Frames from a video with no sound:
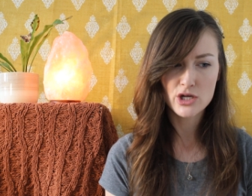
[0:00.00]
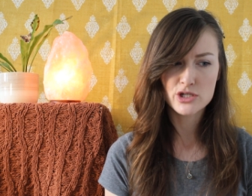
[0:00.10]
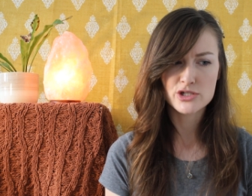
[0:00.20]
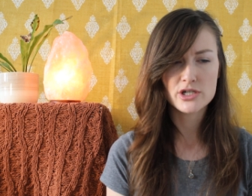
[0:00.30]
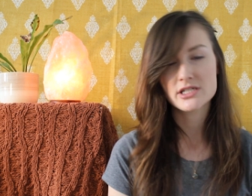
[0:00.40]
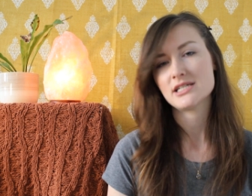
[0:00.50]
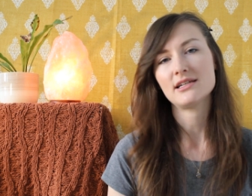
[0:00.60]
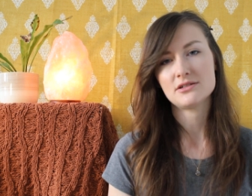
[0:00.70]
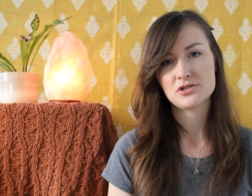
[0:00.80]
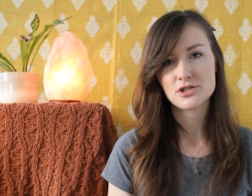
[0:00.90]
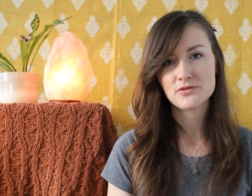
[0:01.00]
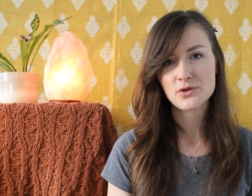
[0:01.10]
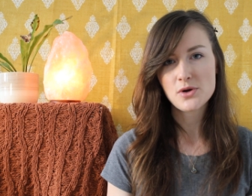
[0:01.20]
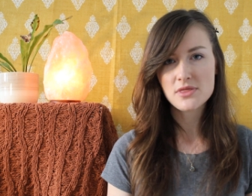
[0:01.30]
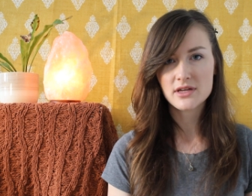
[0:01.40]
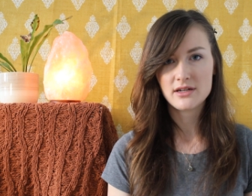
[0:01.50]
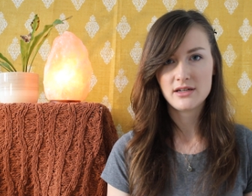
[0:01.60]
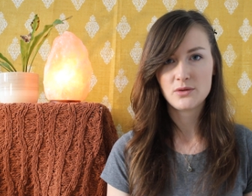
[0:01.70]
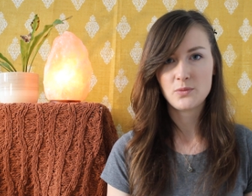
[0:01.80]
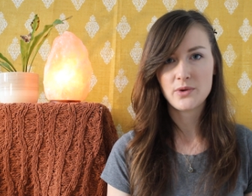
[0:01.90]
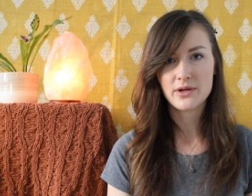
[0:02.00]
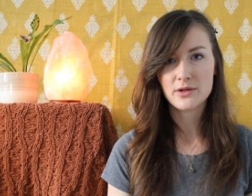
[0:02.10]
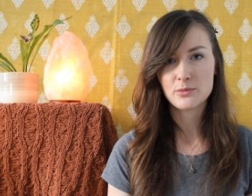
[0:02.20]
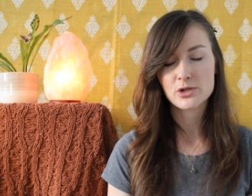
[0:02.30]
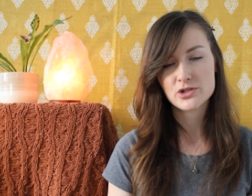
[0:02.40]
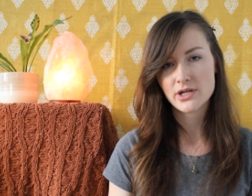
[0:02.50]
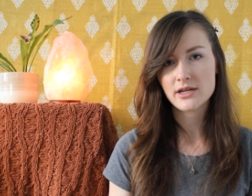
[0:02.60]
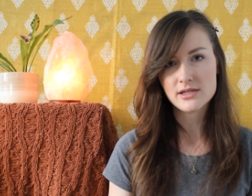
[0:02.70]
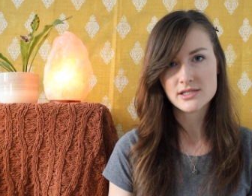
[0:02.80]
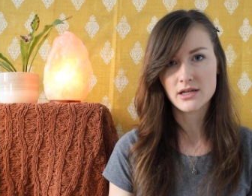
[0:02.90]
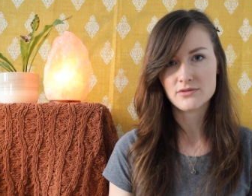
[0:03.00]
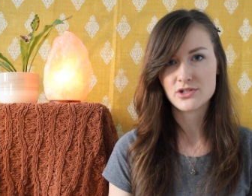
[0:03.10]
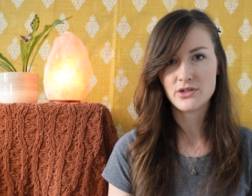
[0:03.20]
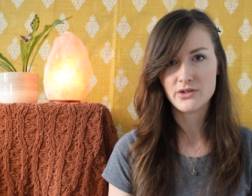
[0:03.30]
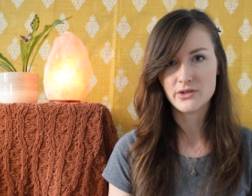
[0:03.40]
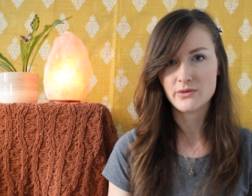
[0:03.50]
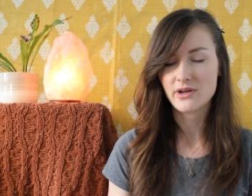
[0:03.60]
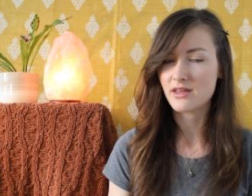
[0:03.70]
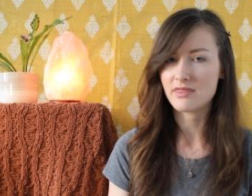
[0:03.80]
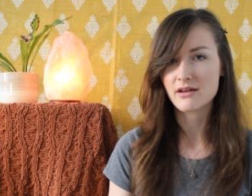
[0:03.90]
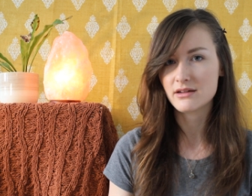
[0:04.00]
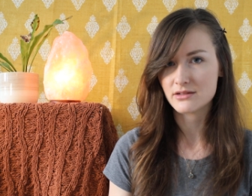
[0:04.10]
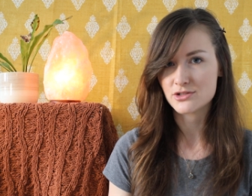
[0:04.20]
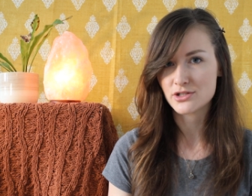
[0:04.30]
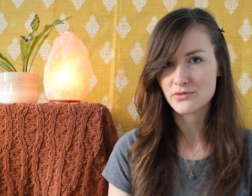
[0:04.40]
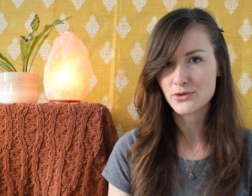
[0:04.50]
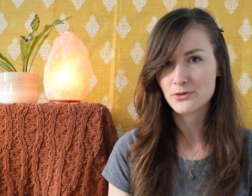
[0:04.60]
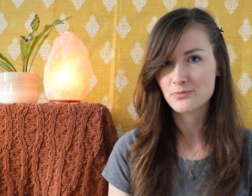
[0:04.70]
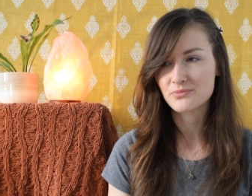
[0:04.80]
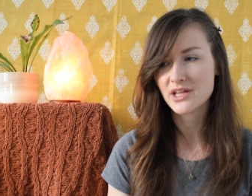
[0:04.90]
certain interval, then it will portray itself to you in that interval.